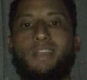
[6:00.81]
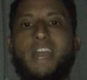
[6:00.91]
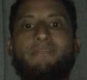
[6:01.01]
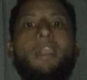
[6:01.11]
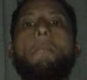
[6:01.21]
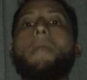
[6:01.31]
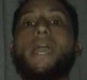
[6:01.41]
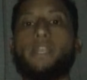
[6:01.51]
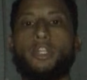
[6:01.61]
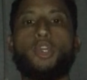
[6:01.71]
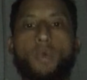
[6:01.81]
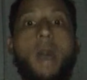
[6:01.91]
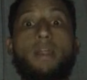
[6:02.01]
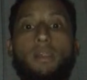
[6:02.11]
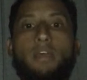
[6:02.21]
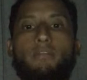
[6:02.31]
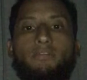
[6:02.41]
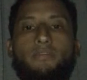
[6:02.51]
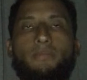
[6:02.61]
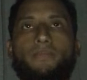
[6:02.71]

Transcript: kind of commanding you how to live.